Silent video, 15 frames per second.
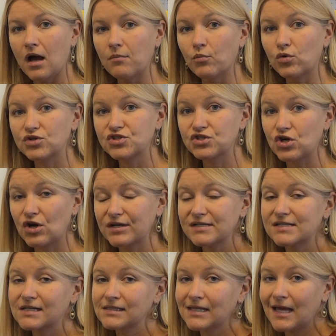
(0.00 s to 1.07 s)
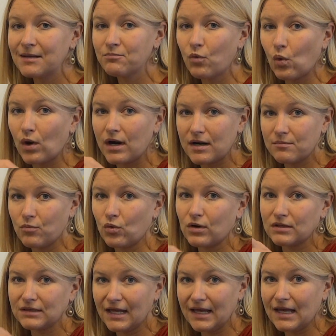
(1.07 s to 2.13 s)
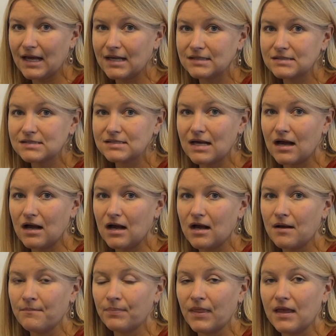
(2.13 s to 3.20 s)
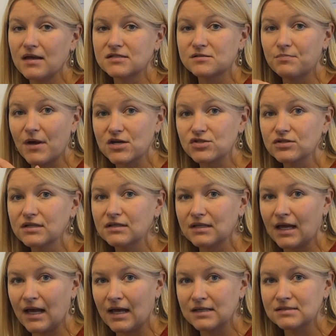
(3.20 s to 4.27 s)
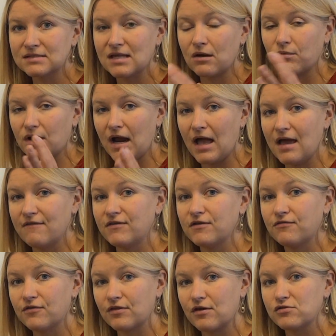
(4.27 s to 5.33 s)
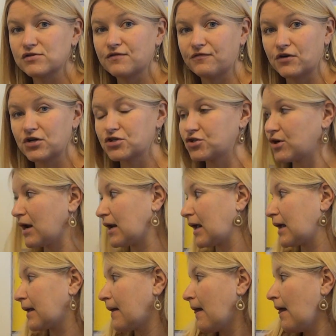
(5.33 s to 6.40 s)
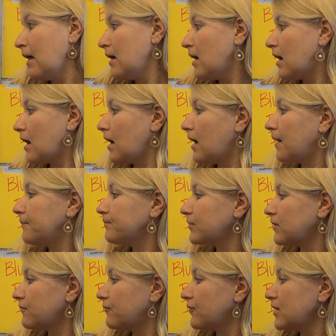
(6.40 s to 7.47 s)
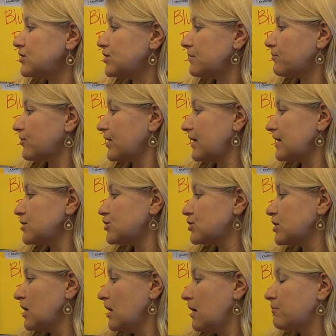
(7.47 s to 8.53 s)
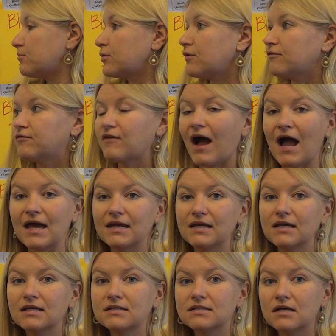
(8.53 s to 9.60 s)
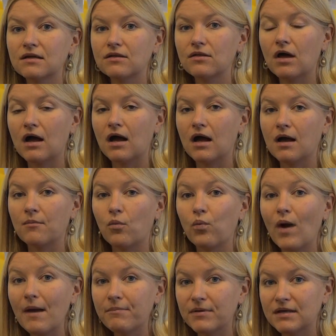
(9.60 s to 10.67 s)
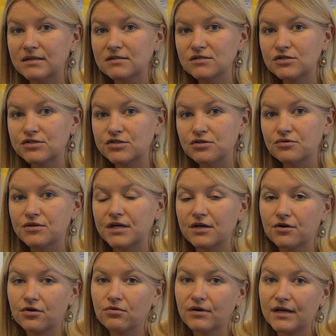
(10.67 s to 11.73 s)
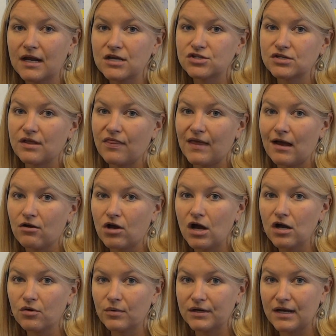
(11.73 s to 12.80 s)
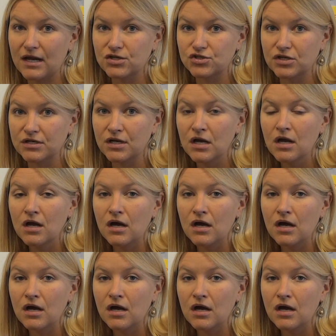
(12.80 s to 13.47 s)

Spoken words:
were starting to claim more and more lands, especially lands that were heavy for those fur trading. The French and British provided weapons to the Iroquois nation and the Algonquin nation